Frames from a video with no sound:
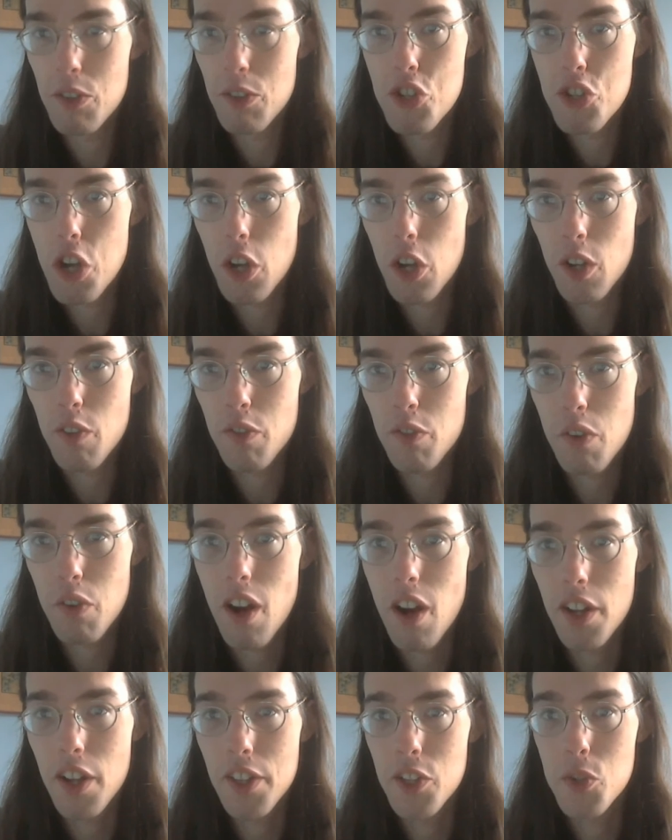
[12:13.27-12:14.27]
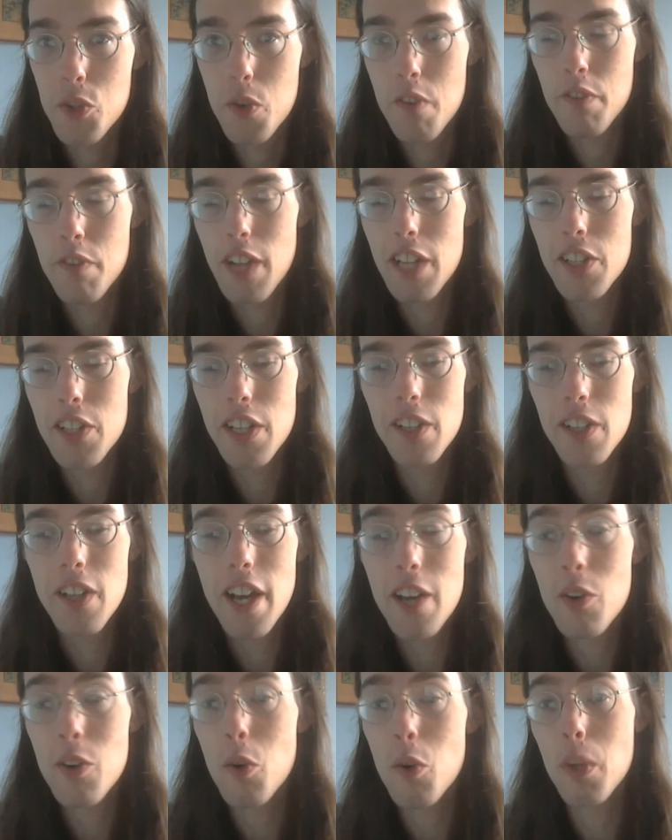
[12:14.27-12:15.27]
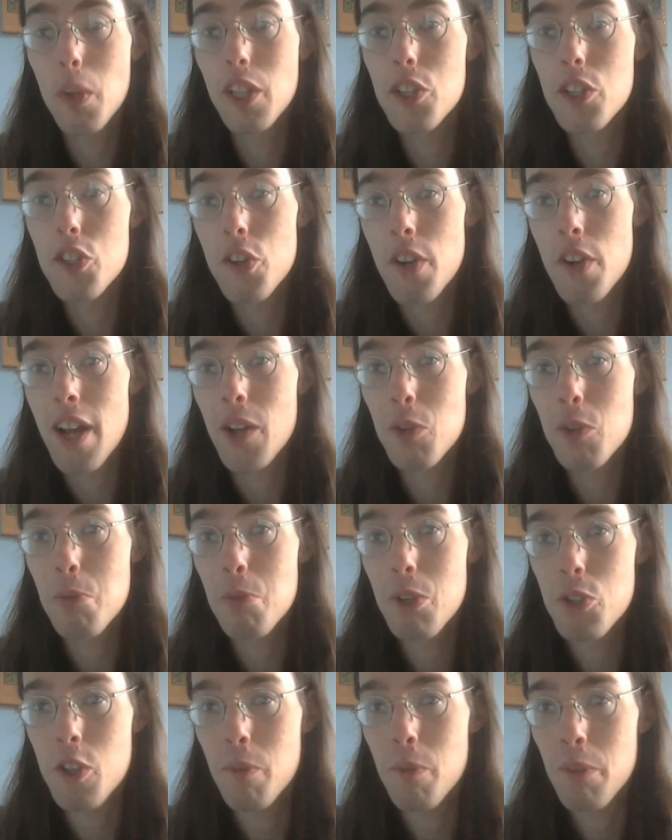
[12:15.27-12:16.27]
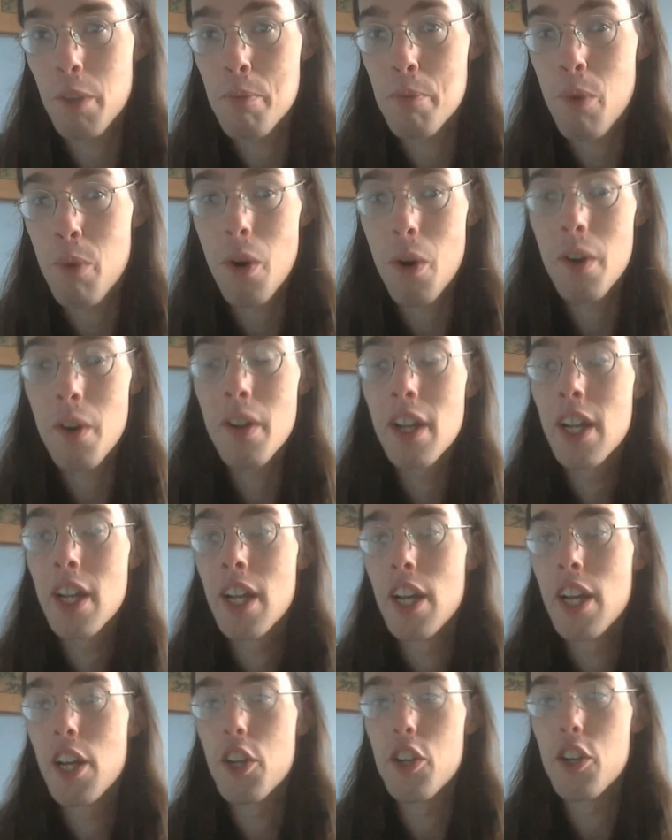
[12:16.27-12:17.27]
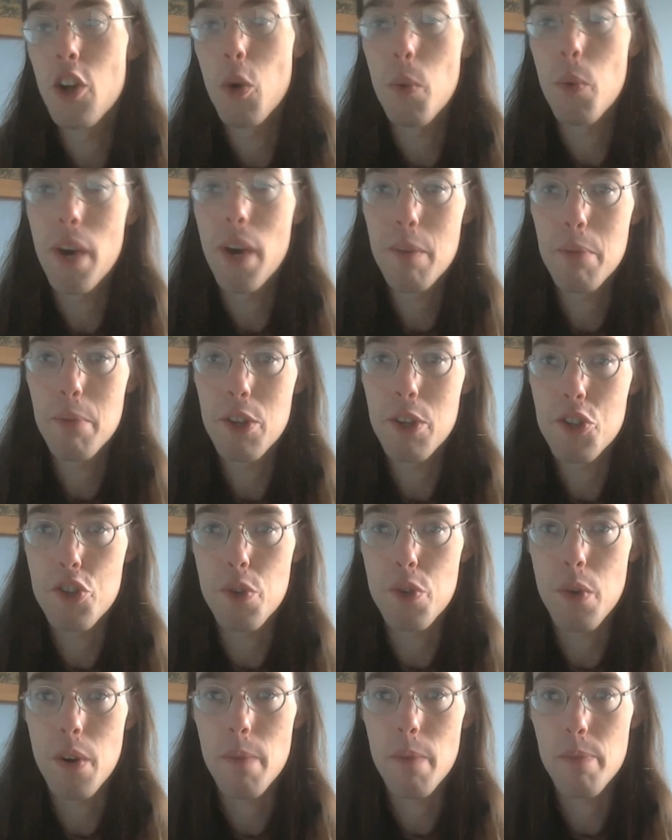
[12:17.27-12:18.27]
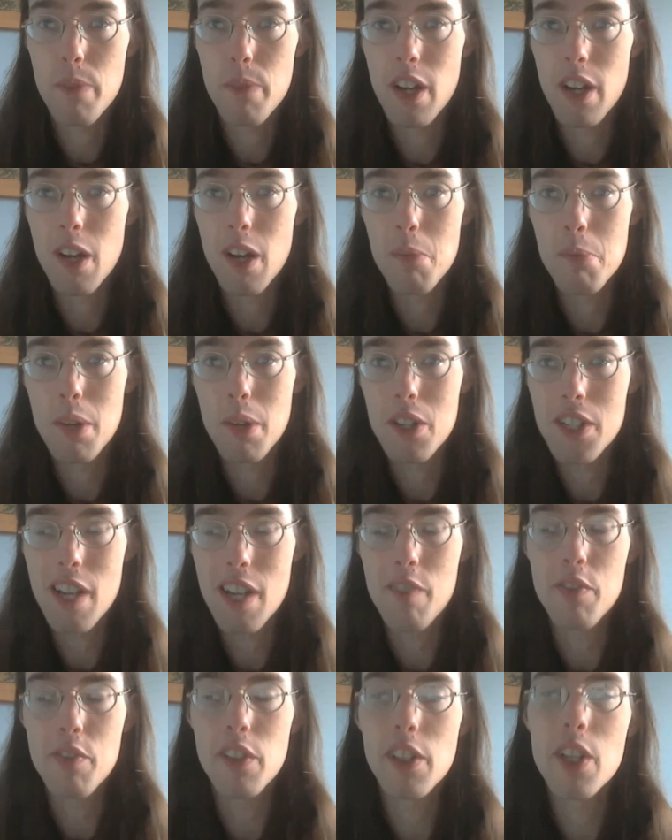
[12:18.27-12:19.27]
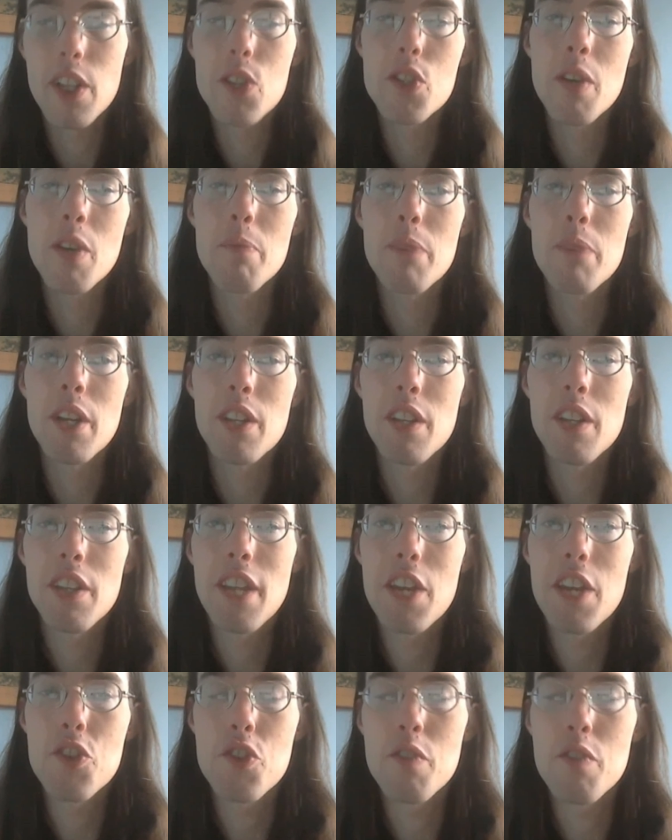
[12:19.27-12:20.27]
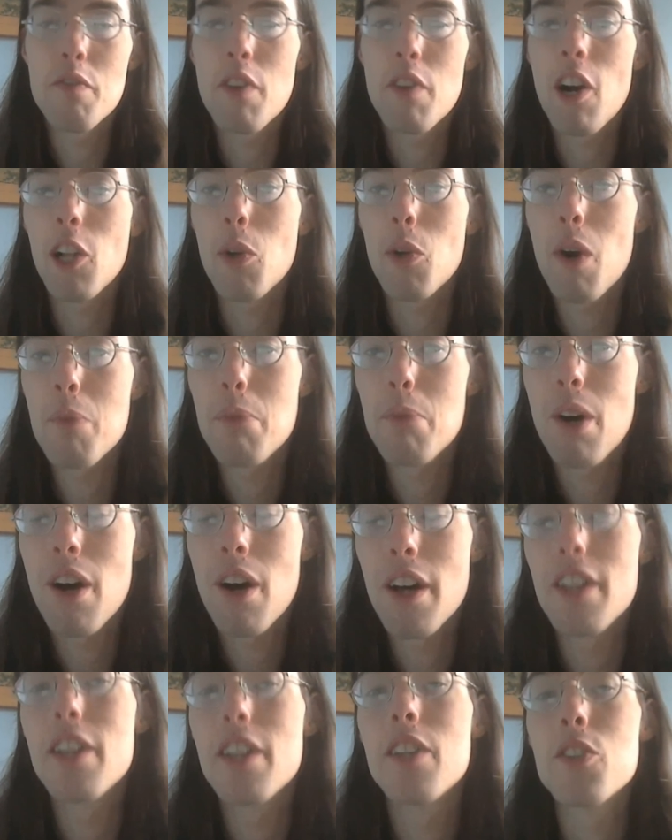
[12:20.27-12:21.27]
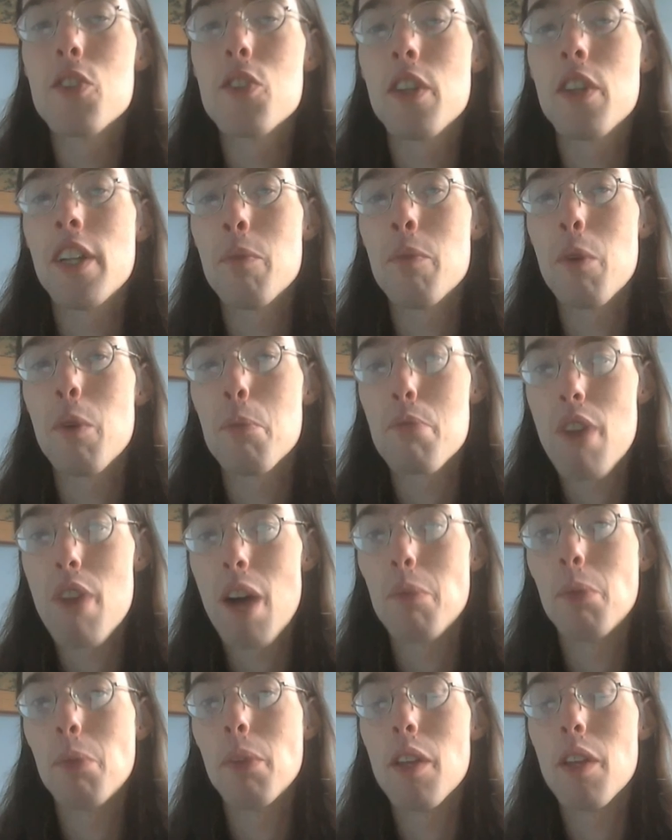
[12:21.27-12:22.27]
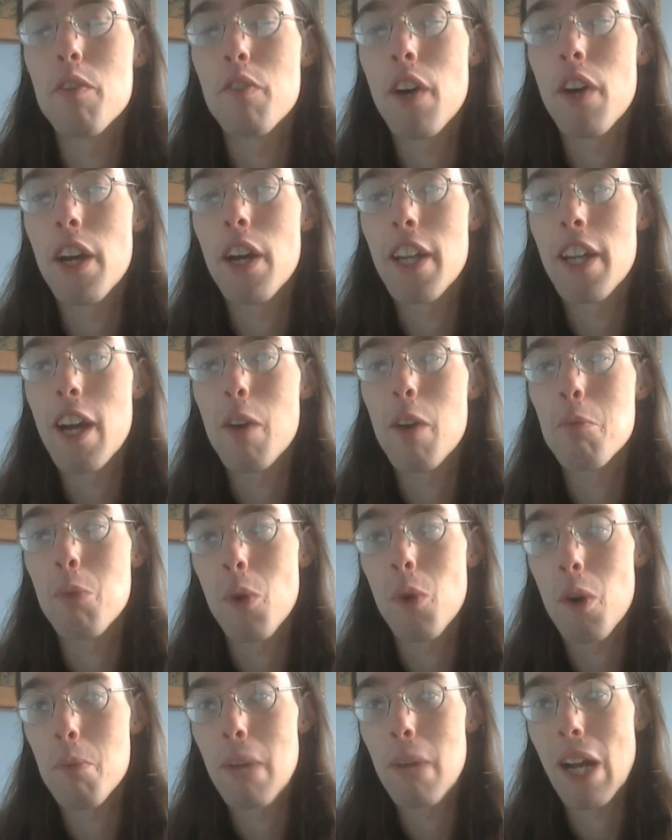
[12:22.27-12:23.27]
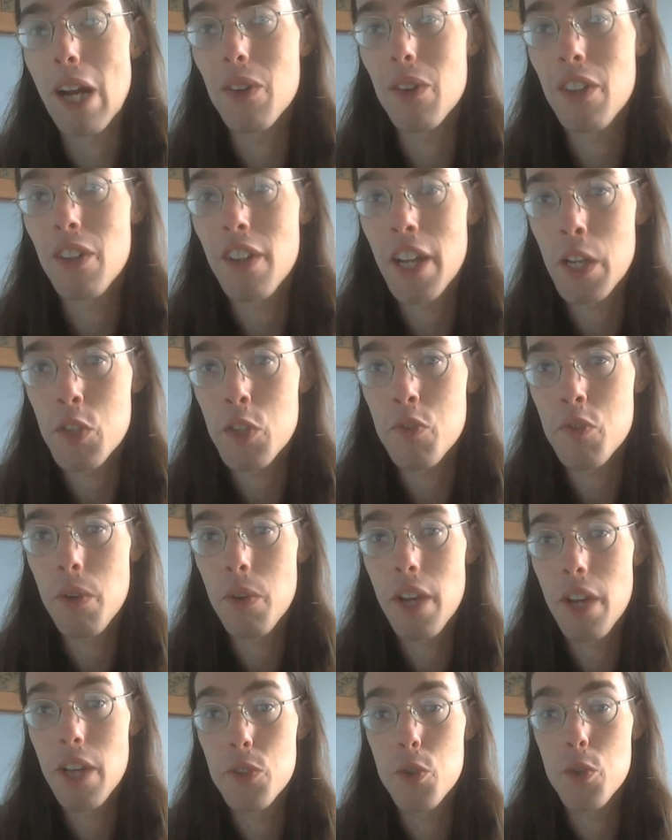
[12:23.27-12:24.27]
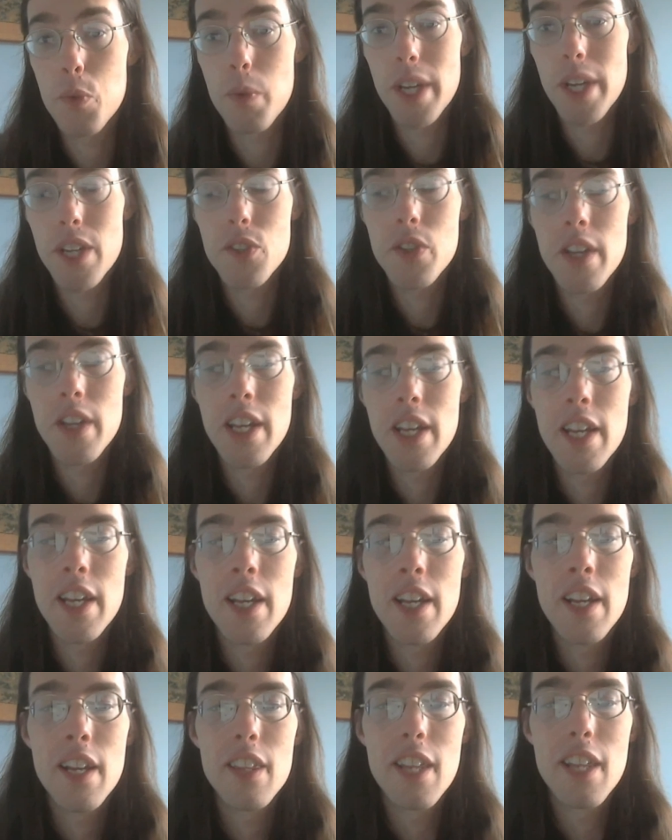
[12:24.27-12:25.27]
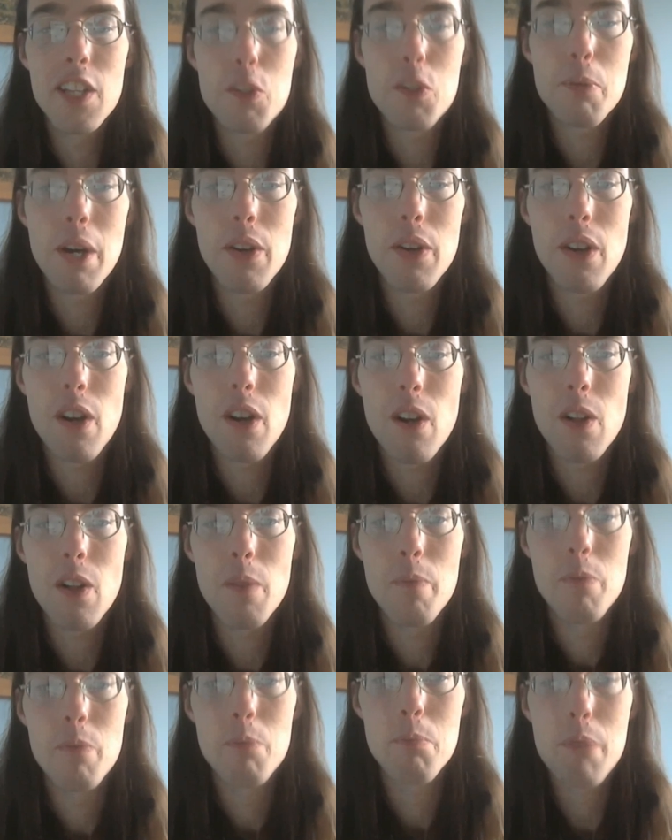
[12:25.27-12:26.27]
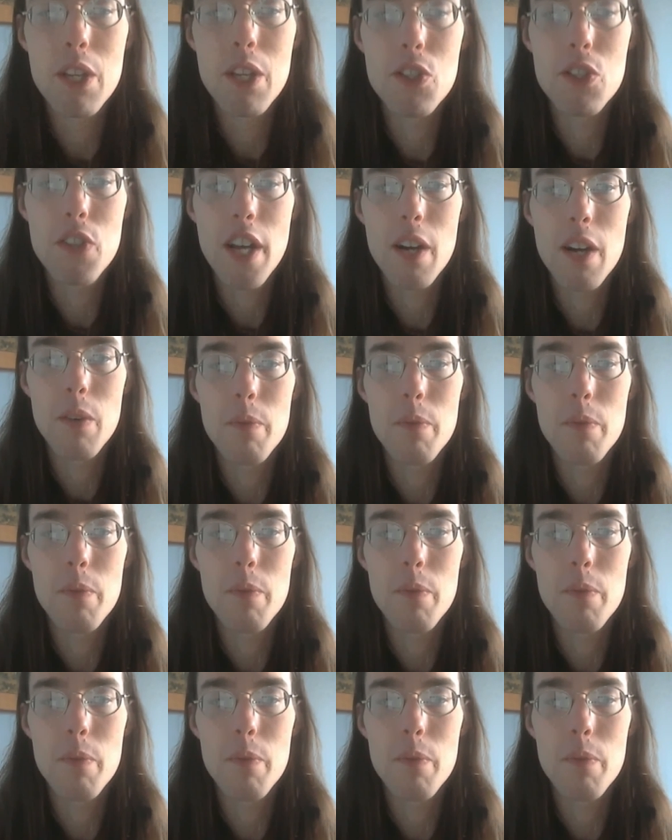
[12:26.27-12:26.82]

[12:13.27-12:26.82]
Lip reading: chunk of rock that's reflecting light, or will it turn out to be something more? No way to be sure, but definitely something that they should follow up on, and something we'll probably find out more about in the next few days or weeks. That's about all. Peace out.